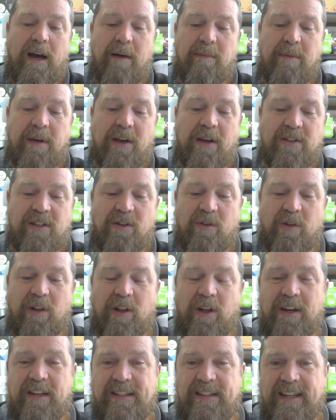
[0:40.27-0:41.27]
goes into a
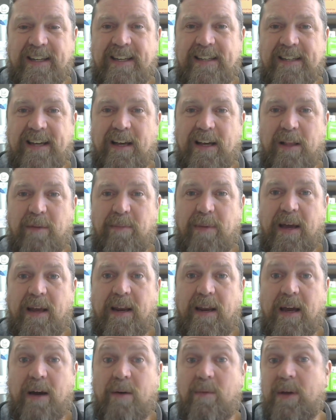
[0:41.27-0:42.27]
lot of detail
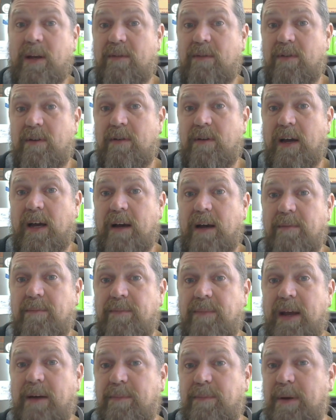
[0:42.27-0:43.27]
about how we even
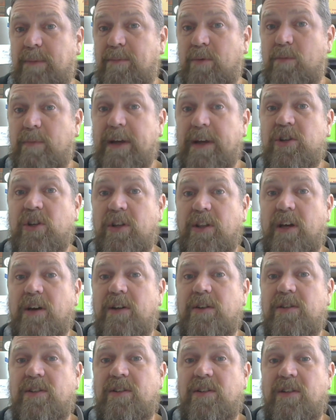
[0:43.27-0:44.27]
how people measure
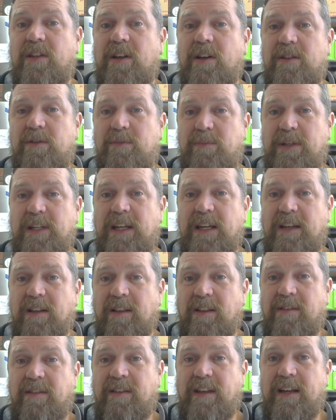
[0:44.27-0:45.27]
those
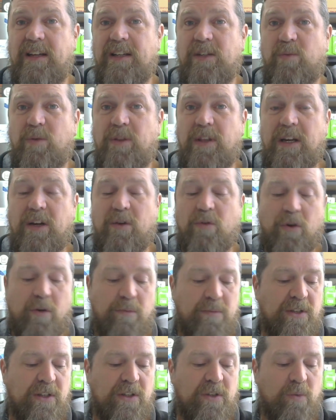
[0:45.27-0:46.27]
particular things within
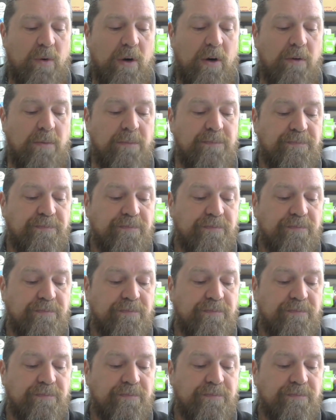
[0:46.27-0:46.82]
groups as well.